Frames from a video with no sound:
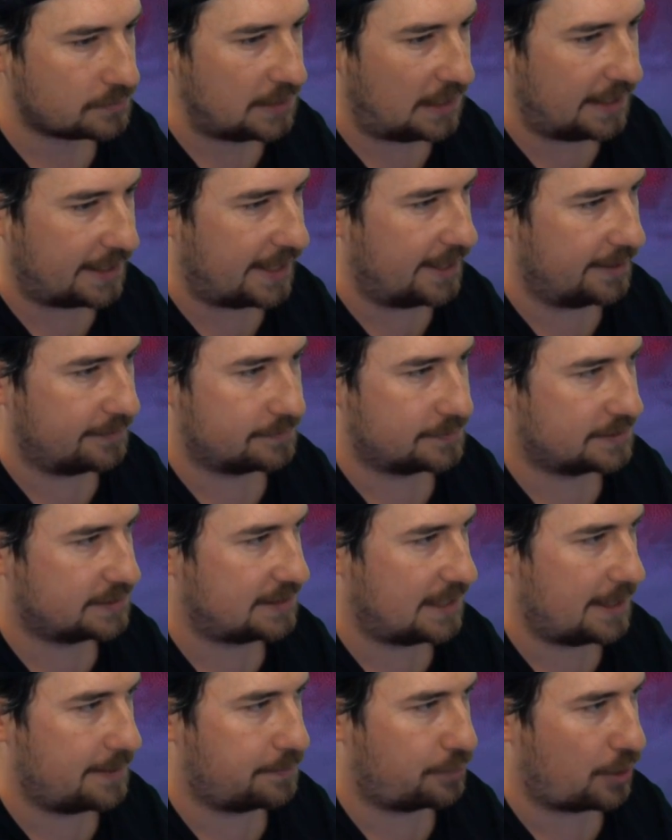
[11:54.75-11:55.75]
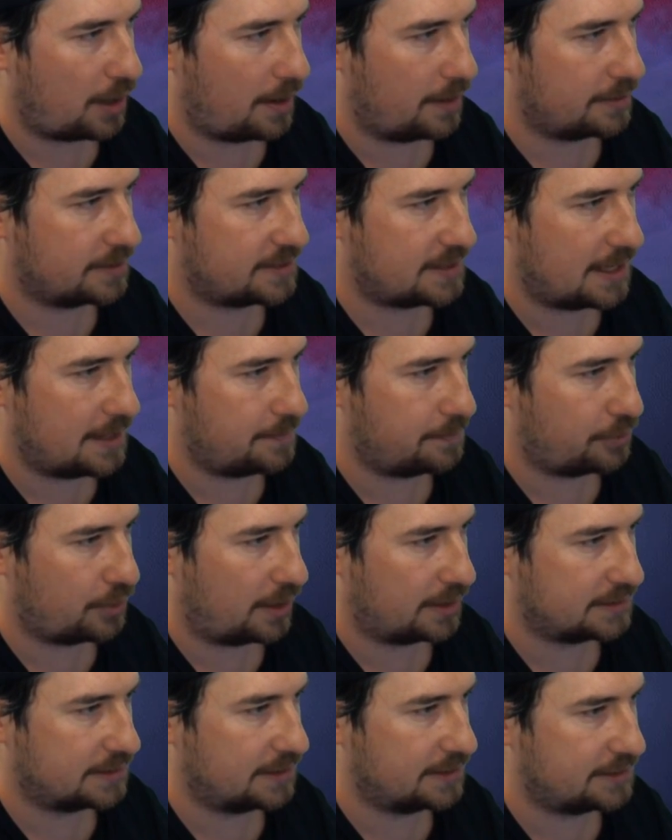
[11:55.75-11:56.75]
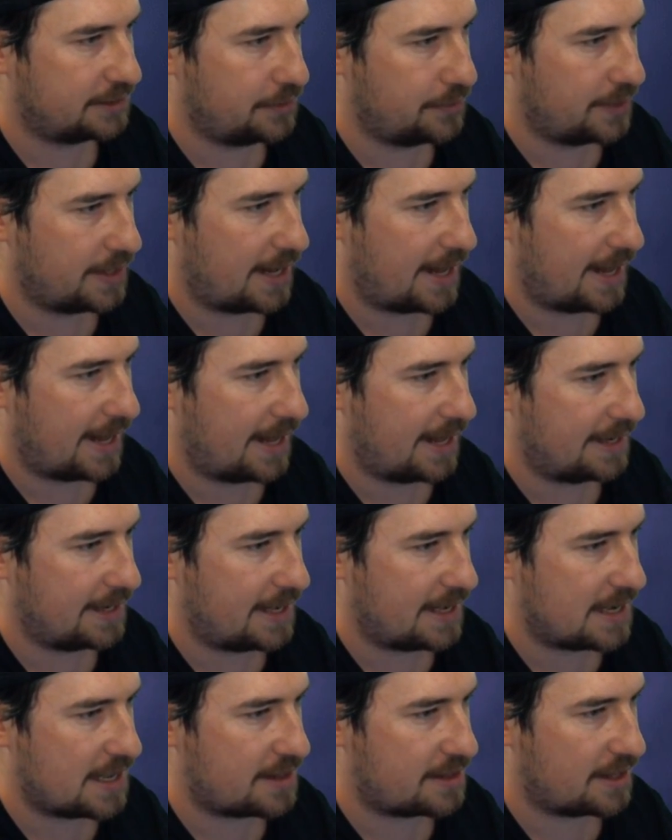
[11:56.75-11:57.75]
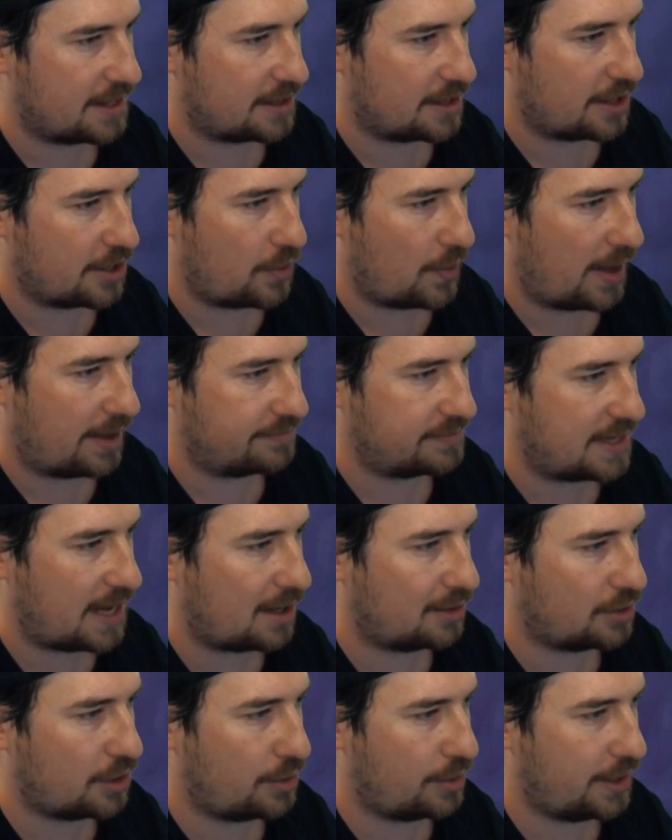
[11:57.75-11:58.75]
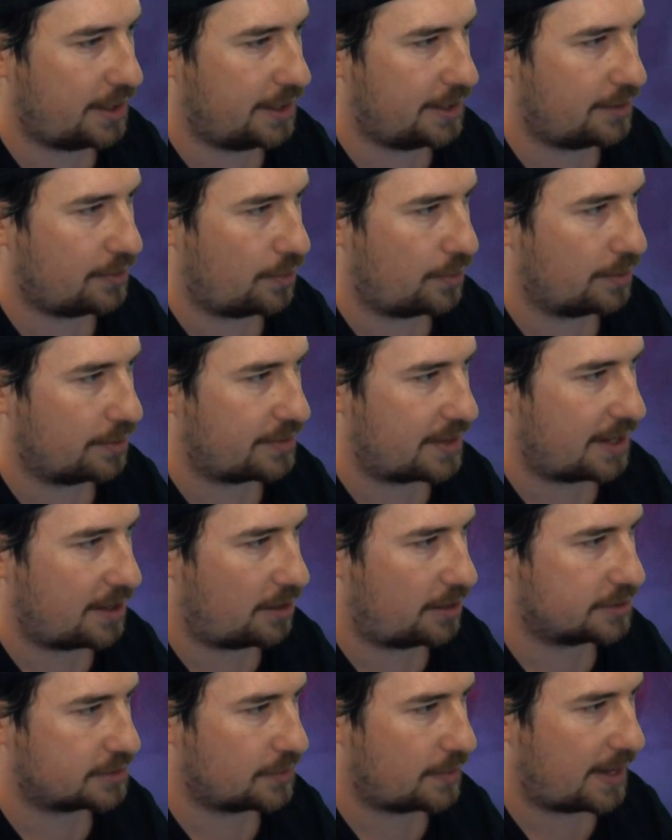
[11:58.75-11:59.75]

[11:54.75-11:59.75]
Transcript: Again, same process. You would add anything that you have downloaded, or they also